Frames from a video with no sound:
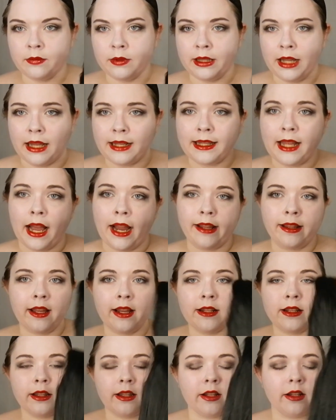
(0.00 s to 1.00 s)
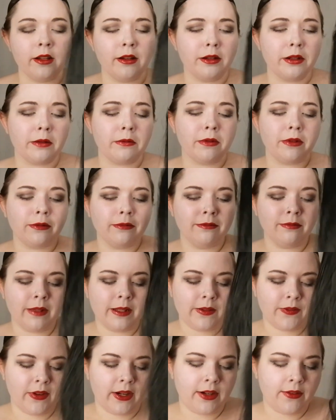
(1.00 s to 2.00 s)
less highlighted than usual.
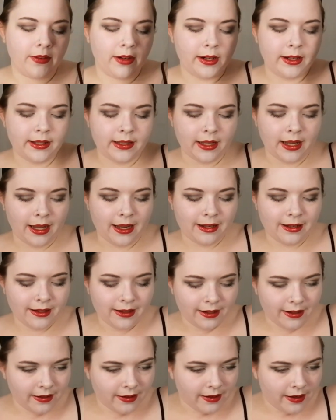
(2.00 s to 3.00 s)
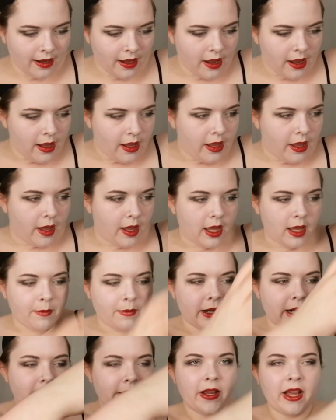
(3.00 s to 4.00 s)
It's very, very sad.
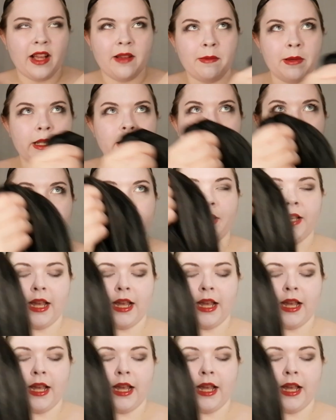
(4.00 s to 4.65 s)
But I do have my two